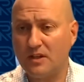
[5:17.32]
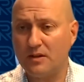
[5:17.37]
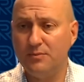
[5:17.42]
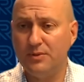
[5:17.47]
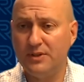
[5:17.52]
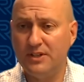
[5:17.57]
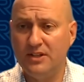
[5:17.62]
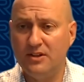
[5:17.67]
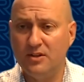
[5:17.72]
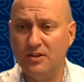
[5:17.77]

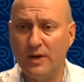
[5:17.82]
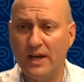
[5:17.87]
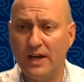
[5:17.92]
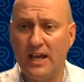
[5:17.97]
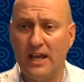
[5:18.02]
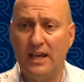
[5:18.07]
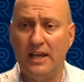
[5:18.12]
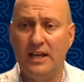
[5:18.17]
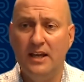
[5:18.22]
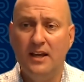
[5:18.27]
But either
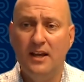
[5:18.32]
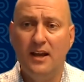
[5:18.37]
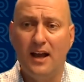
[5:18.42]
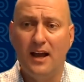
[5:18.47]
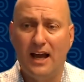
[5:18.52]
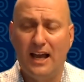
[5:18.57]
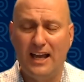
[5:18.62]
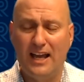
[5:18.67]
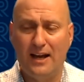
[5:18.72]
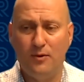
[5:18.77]
way,
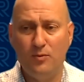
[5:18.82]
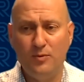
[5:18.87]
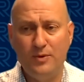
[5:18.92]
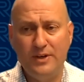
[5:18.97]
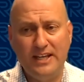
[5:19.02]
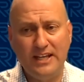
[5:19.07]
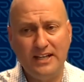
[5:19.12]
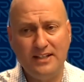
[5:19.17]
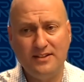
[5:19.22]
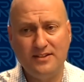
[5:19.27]
we
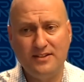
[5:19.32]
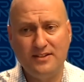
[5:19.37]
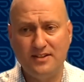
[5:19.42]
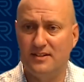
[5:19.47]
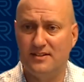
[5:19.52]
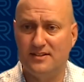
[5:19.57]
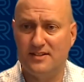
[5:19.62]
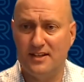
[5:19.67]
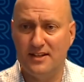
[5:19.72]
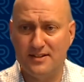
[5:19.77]
get into
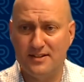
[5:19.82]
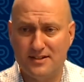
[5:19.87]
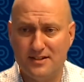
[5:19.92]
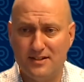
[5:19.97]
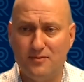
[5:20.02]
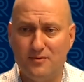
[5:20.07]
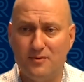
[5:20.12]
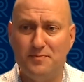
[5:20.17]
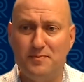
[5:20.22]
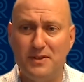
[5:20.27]
this
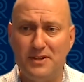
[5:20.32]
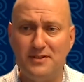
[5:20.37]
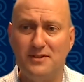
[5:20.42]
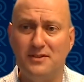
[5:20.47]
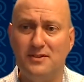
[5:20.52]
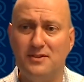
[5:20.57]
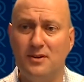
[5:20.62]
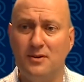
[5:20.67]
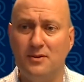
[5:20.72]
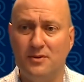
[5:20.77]
instant with
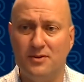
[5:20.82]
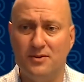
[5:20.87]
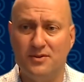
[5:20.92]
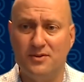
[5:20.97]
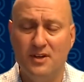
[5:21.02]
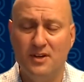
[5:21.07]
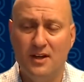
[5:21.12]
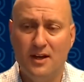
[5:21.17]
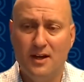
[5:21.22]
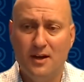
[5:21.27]
business
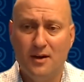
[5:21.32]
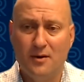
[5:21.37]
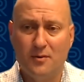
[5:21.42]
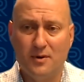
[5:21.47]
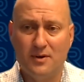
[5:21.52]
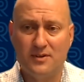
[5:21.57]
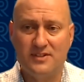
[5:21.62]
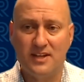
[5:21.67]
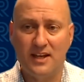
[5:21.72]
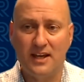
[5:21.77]
owners
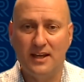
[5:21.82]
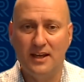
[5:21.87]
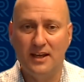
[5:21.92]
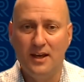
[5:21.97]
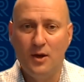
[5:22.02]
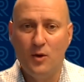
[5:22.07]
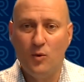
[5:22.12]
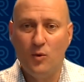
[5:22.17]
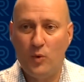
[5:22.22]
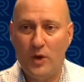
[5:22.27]
where it's like,
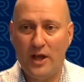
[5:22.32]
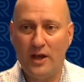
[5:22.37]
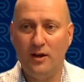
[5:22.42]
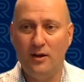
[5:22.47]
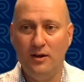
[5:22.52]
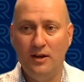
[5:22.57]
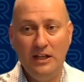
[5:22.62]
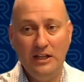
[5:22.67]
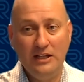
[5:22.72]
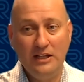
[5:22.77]

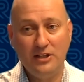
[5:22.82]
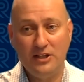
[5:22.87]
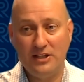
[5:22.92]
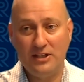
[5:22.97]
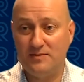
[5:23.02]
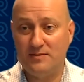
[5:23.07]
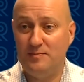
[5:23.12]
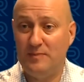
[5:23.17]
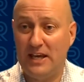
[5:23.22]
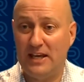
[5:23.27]
well,
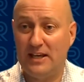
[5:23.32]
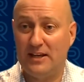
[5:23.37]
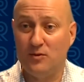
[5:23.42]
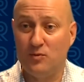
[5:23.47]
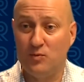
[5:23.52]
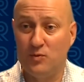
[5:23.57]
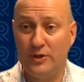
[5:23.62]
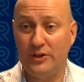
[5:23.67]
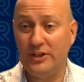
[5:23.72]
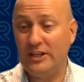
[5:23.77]
let's make
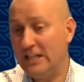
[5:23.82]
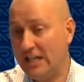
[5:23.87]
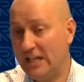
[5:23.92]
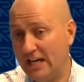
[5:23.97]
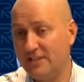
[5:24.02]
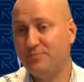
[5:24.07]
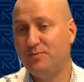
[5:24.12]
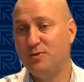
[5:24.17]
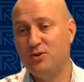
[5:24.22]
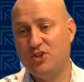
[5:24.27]
really
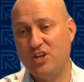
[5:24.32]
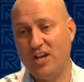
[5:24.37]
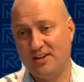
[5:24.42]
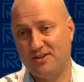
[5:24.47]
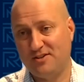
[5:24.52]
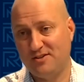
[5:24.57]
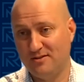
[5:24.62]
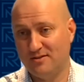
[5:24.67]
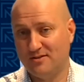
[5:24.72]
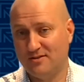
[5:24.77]
nice
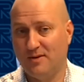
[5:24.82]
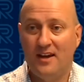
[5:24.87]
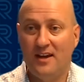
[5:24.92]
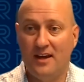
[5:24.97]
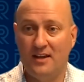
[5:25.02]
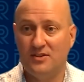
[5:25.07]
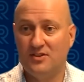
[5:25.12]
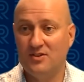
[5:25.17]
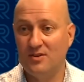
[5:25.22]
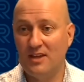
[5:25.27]
projections.
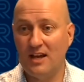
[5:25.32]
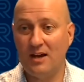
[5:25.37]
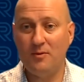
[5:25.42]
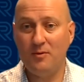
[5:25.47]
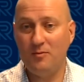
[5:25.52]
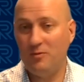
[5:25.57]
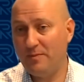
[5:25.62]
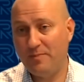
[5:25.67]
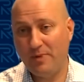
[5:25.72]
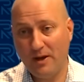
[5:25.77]
And so that way
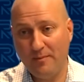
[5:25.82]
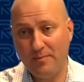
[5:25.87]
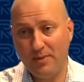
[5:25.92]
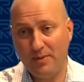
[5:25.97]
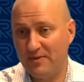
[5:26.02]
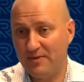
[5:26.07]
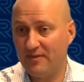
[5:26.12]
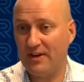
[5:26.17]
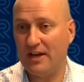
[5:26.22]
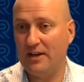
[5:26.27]
we pump
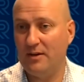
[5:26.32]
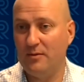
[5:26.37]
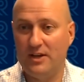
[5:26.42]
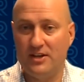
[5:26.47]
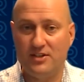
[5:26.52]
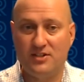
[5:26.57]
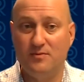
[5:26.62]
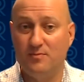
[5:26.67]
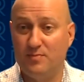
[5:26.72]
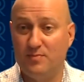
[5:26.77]
up the
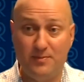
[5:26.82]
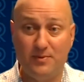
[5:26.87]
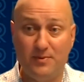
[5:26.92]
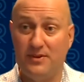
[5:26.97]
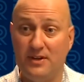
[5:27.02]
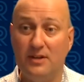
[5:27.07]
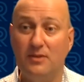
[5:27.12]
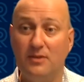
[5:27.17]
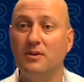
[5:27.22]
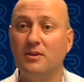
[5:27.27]
valuation, people
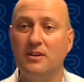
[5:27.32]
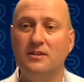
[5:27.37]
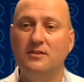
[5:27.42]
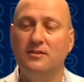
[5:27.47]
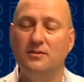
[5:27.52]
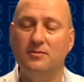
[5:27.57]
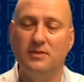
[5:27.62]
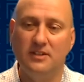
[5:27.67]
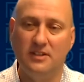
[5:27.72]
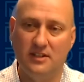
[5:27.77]
think we're going to
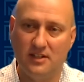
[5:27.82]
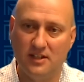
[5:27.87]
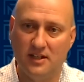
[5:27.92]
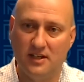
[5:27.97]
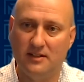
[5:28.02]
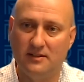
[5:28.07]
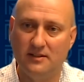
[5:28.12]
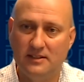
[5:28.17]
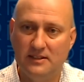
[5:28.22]
do really good.